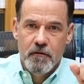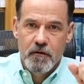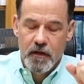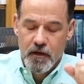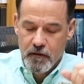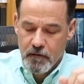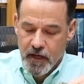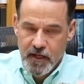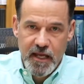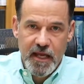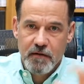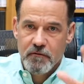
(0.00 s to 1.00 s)

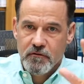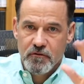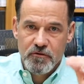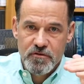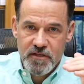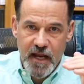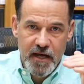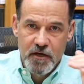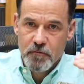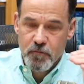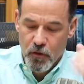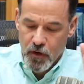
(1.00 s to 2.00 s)
Again, through
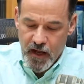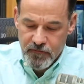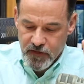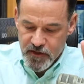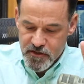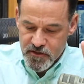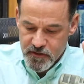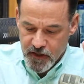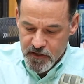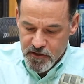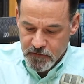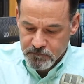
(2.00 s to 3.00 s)
standard pro-life
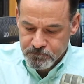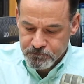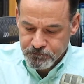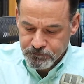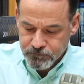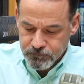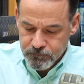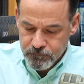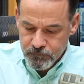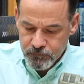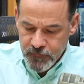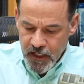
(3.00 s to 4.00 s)
legislation.
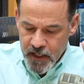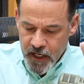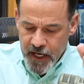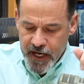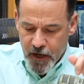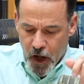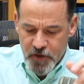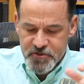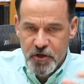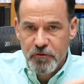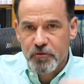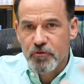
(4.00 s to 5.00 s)
And
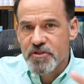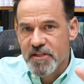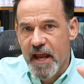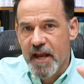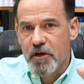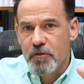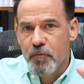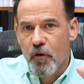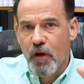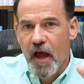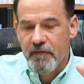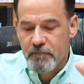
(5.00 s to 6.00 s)
also through standard
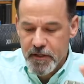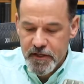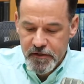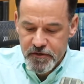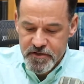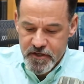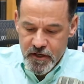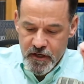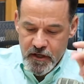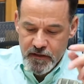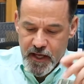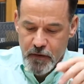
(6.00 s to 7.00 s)
pro-life bills,
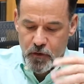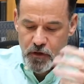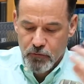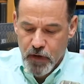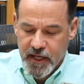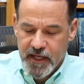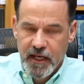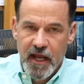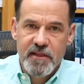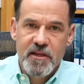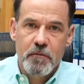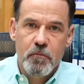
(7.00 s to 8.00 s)
they want to
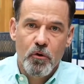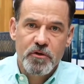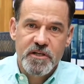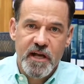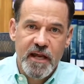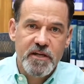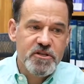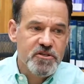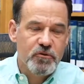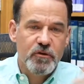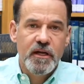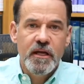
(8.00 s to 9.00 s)
regulate the abortion
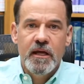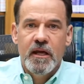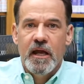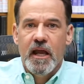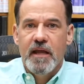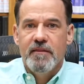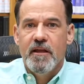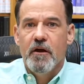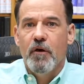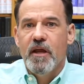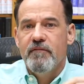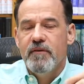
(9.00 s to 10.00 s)
industry, and
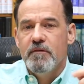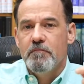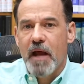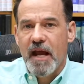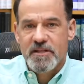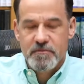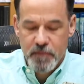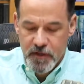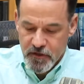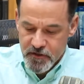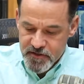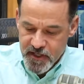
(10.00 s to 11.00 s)
they'll even pass
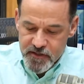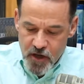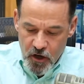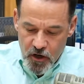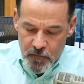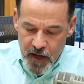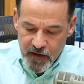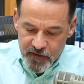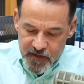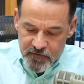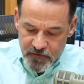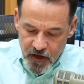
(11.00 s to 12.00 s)
bills that talk about
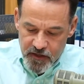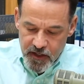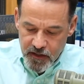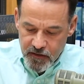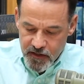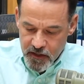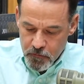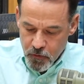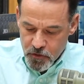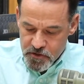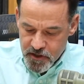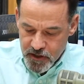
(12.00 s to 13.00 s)
defunding the
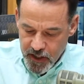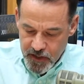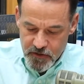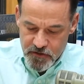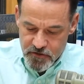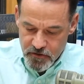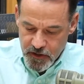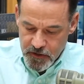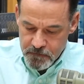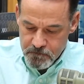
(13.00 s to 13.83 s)
abortion industry.